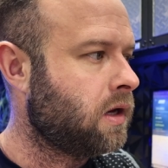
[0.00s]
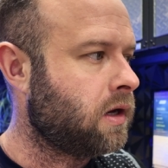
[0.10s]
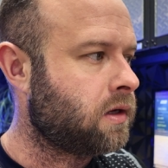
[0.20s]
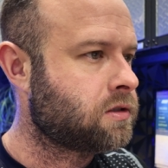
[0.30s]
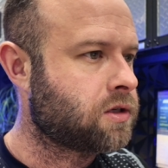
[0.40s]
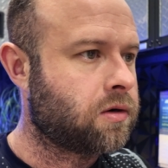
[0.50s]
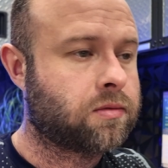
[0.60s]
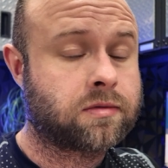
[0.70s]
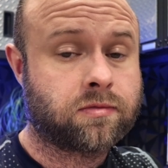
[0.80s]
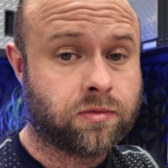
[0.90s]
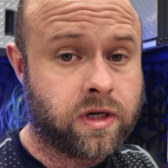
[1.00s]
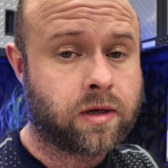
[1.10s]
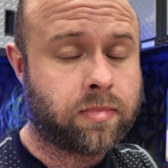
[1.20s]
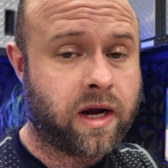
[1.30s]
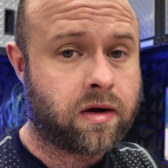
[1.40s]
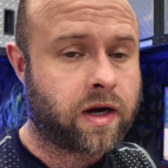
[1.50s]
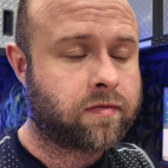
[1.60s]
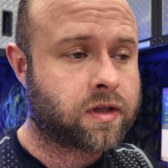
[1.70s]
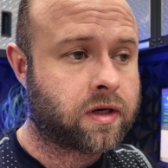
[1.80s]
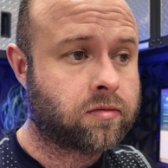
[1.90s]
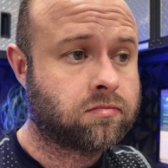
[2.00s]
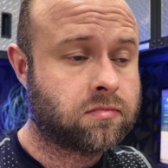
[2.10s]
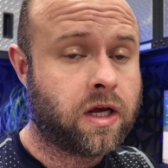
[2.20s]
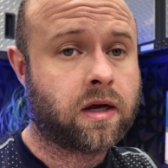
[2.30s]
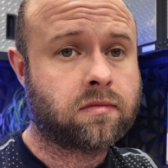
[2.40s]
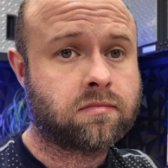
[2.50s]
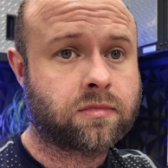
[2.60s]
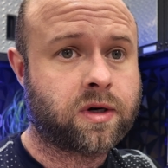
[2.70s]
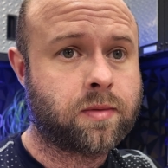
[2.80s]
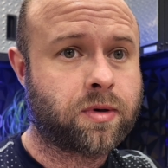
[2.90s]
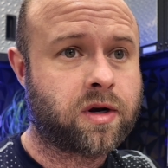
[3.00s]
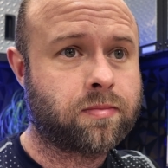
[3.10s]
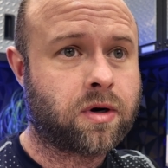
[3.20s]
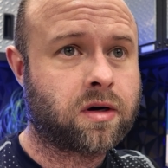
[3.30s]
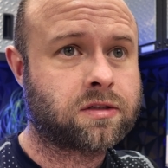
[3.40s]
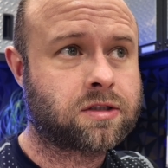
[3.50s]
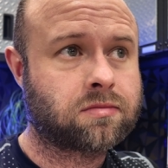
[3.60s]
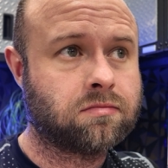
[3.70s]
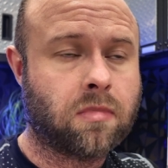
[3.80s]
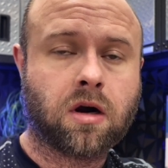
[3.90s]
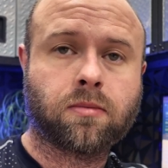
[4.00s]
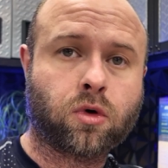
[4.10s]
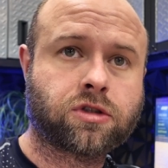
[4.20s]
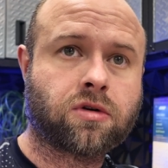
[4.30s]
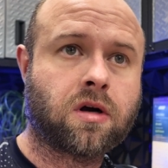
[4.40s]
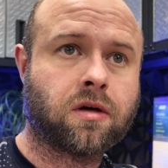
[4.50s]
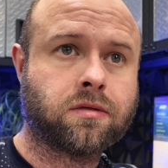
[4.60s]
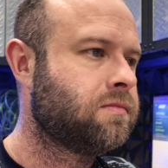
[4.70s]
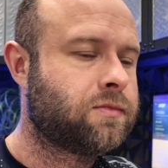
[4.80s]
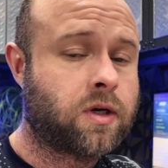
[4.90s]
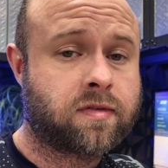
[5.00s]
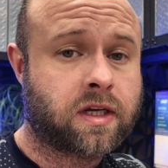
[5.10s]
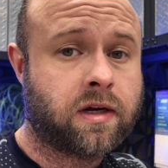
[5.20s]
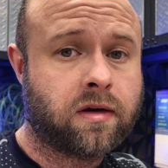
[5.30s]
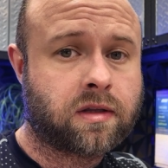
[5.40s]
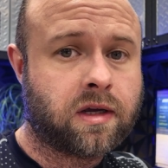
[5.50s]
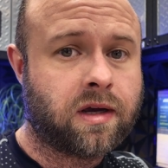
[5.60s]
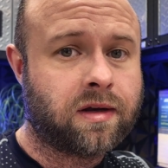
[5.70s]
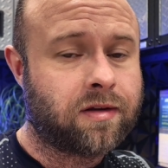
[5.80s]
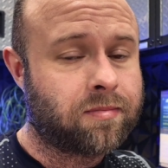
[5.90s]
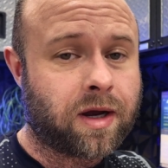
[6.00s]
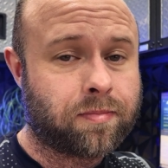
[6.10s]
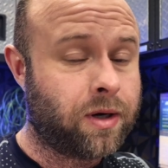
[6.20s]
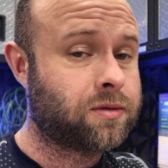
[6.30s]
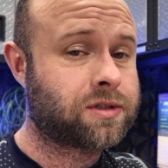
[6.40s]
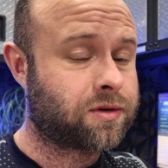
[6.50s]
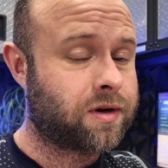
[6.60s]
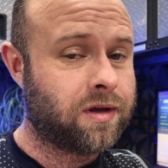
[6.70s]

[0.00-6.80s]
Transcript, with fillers: Uh, so recomparing everything, yeah, 3D printed parts, are more stronger. So everything here at the end and my post